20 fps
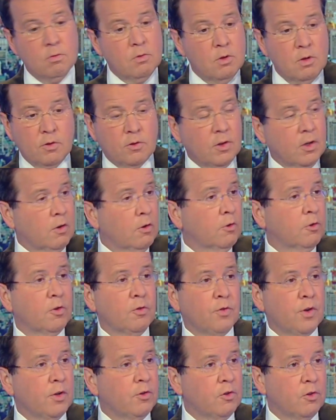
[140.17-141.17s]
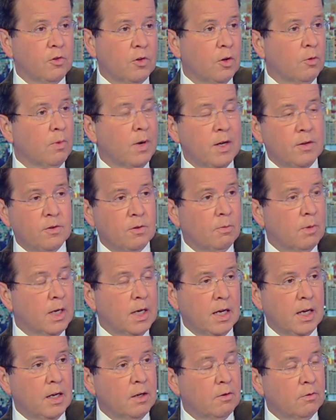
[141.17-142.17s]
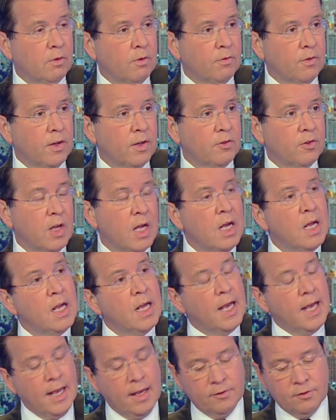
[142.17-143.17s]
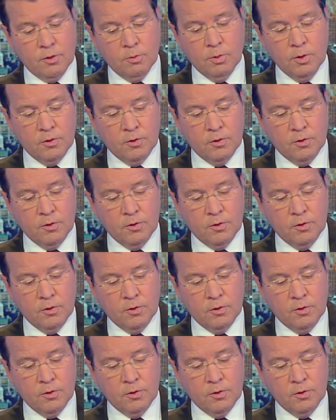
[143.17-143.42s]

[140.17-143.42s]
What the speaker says: It's a curse of riches. They're raising money hand over fist as a